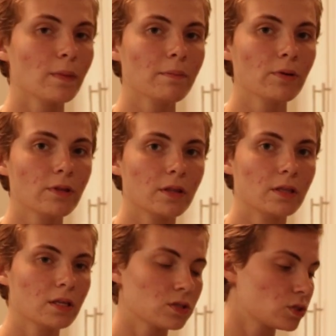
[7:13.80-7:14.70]
remember
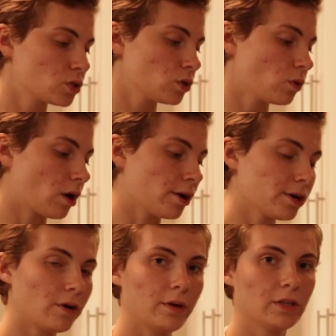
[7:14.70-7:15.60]
that these 2
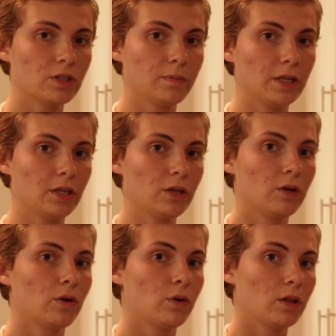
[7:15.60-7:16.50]
are going to
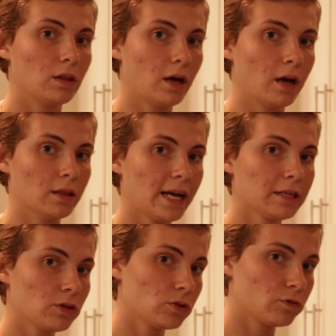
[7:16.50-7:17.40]
be
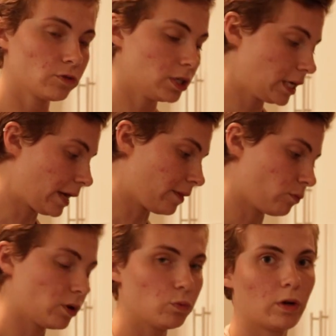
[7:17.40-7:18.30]
lactose free, and
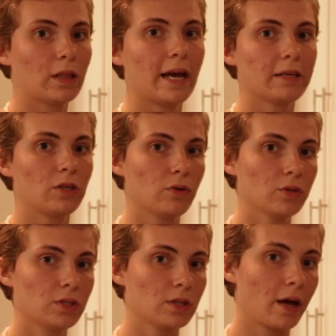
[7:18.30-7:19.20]
then 1 with
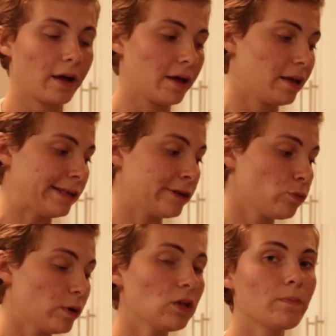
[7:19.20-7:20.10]
lactose.
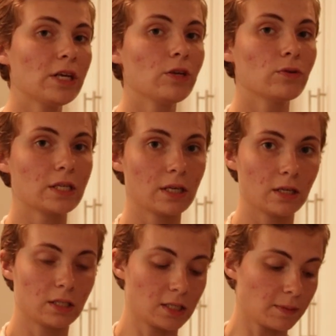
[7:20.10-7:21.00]
You will be
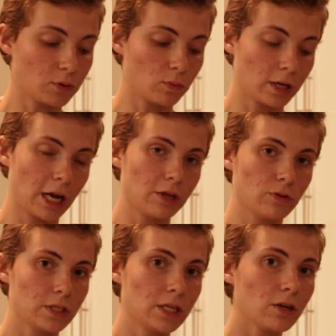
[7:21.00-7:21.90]
using double what I
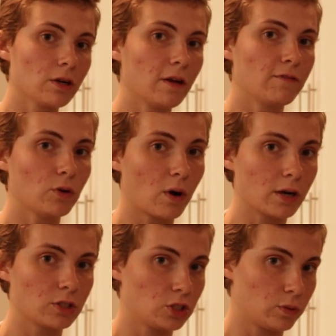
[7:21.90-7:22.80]
used here if you
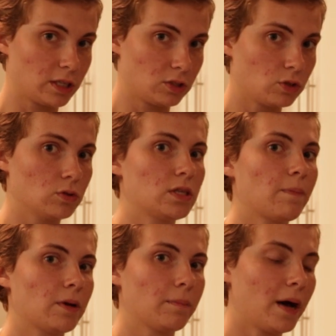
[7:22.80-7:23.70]
aren't doing 2
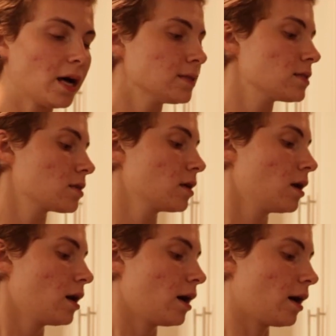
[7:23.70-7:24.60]
separate pots,
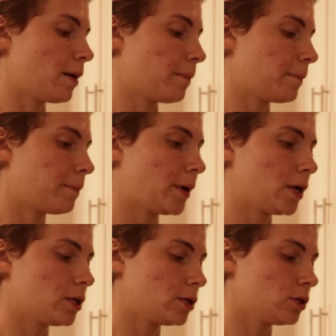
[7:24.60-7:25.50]

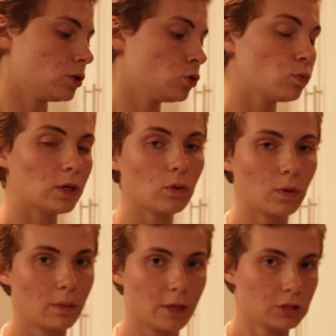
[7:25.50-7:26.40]
but you will
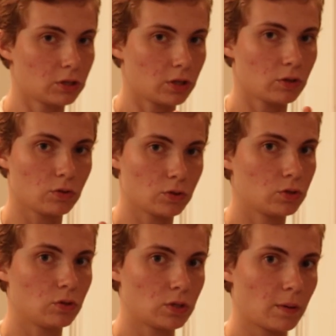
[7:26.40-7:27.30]
want to make sure that you use
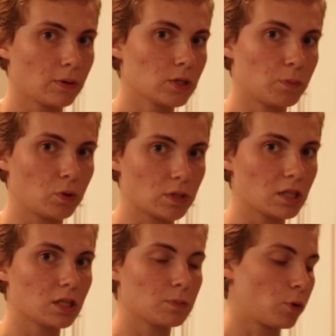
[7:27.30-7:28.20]
2 separate spoons
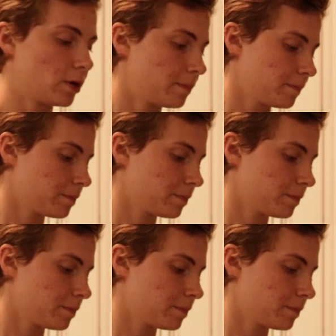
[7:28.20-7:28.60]
at this point.